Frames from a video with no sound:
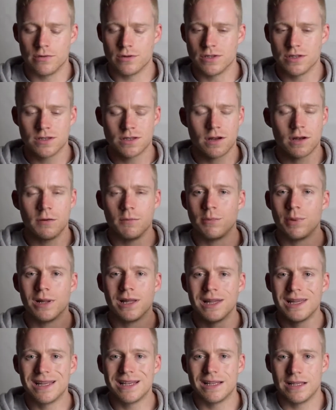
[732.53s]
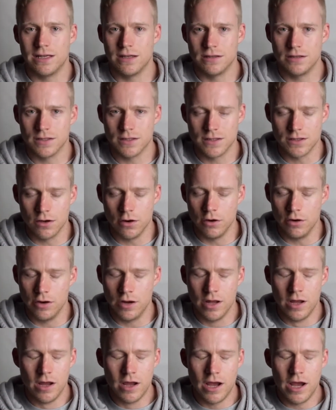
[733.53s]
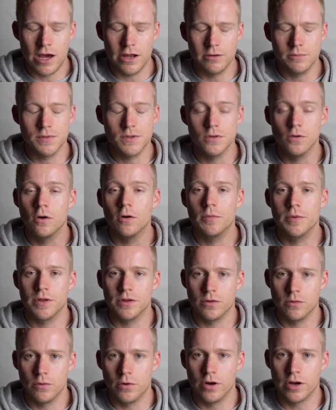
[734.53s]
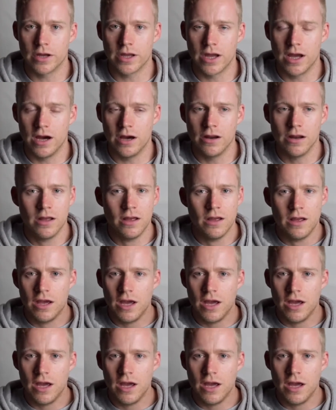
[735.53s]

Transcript: it was just completely in the zone and absorbed in the workout.